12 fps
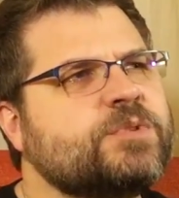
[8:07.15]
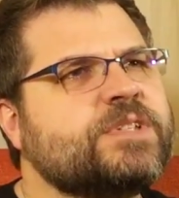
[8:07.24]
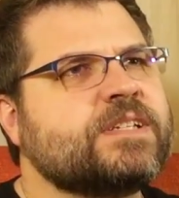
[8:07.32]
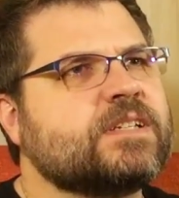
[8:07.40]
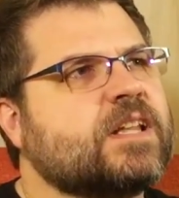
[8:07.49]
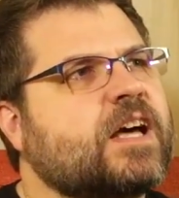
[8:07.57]
you would
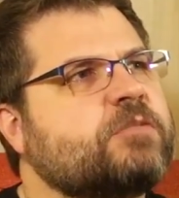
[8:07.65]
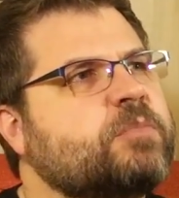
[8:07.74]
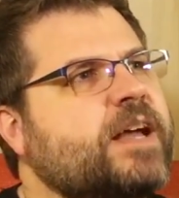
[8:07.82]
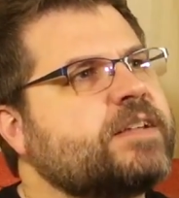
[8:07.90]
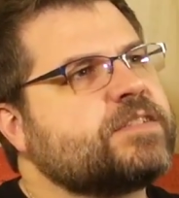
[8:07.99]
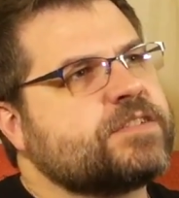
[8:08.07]
need a lot of
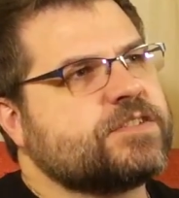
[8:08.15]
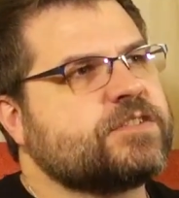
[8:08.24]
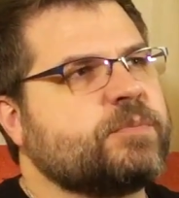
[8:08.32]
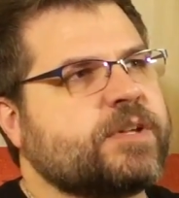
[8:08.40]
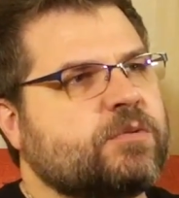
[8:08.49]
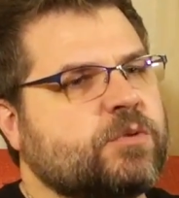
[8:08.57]
plastic just
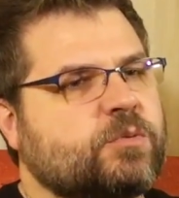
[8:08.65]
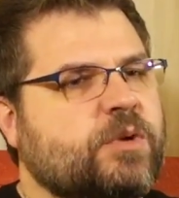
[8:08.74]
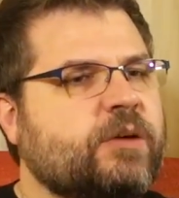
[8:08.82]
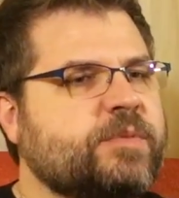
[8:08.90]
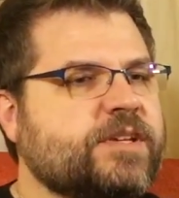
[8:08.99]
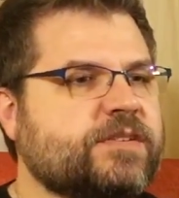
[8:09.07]
to make it
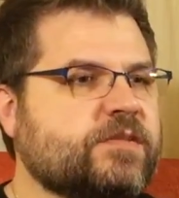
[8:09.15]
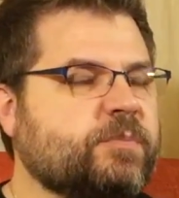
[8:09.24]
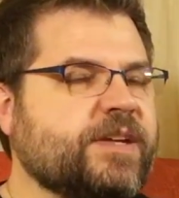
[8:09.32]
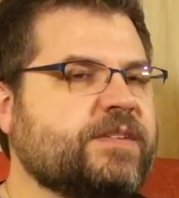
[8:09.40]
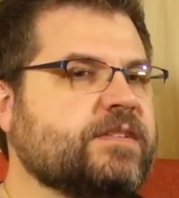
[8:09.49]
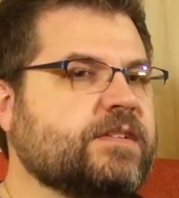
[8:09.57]
worthwhile, because it's
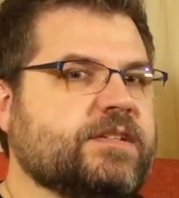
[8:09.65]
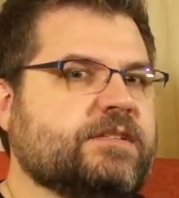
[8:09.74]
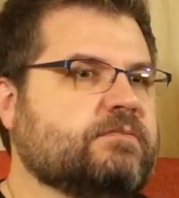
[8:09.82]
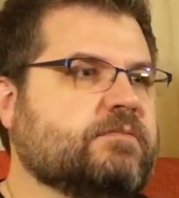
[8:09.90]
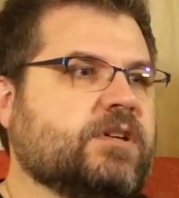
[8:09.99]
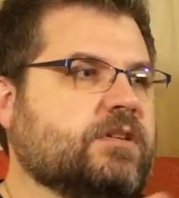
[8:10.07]

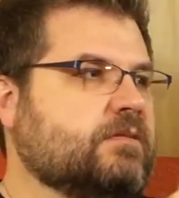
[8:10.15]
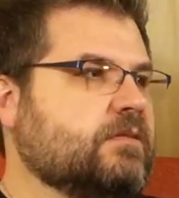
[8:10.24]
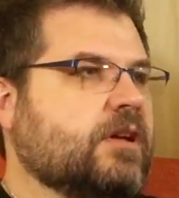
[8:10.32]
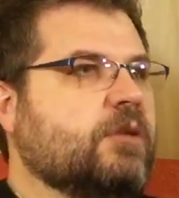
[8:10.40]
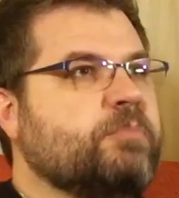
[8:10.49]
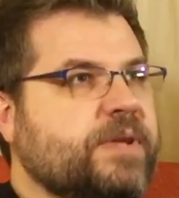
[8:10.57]
basically
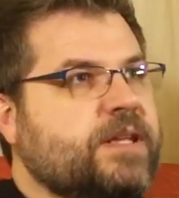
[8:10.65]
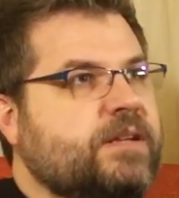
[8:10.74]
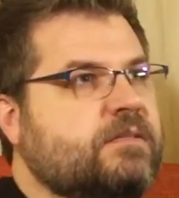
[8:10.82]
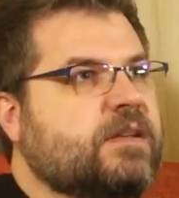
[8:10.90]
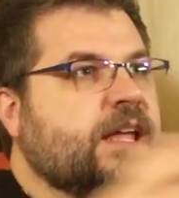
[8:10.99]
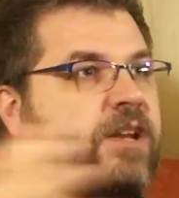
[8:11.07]
a bin
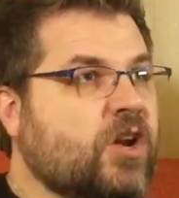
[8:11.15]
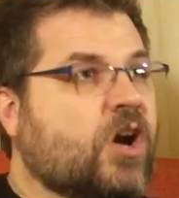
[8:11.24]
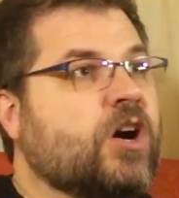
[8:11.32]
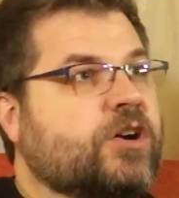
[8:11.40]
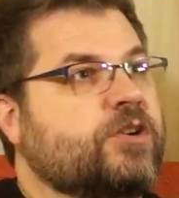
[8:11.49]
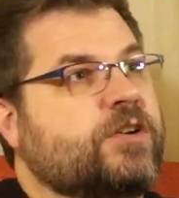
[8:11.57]
and an
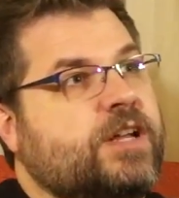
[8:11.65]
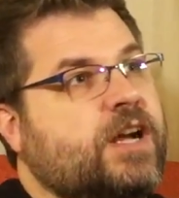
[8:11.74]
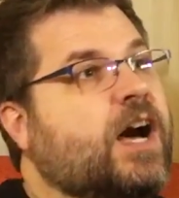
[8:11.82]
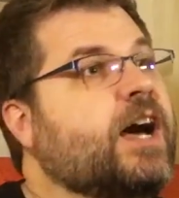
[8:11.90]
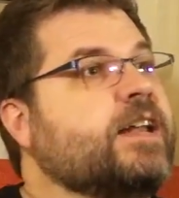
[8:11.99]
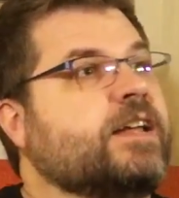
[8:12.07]
auger and a
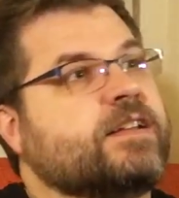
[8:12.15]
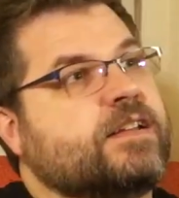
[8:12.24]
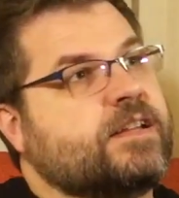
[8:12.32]
hot end.